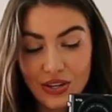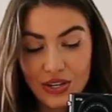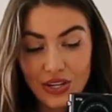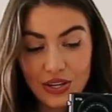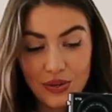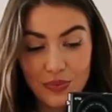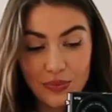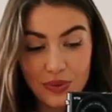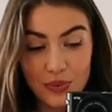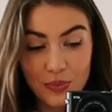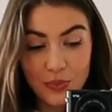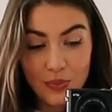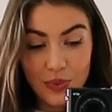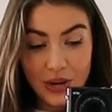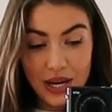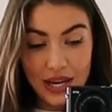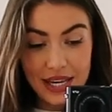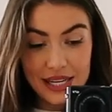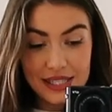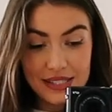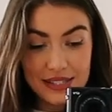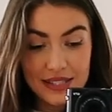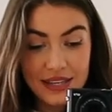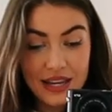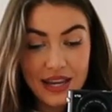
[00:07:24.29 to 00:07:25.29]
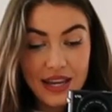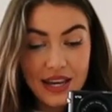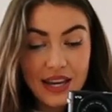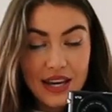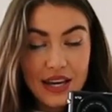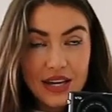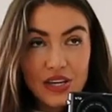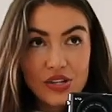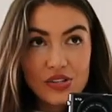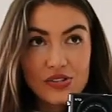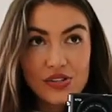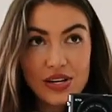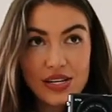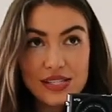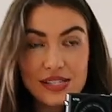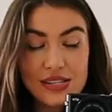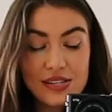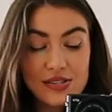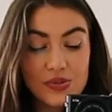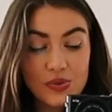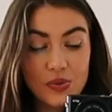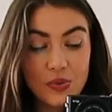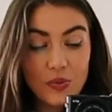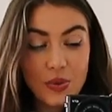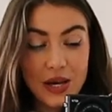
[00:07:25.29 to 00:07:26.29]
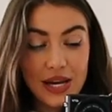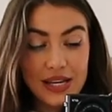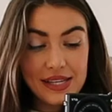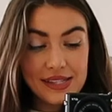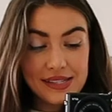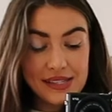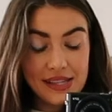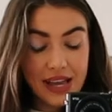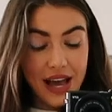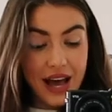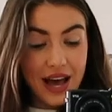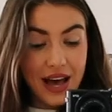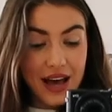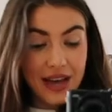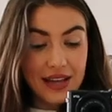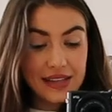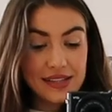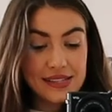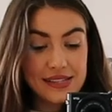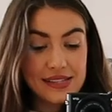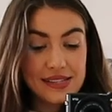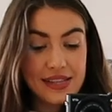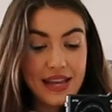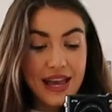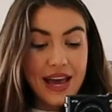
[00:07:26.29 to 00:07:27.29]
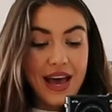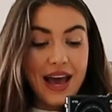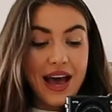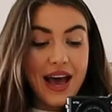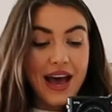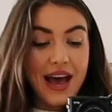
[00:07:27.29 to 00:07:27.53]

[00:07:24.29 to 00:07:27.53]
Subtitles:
cute with white dresses or white skirts.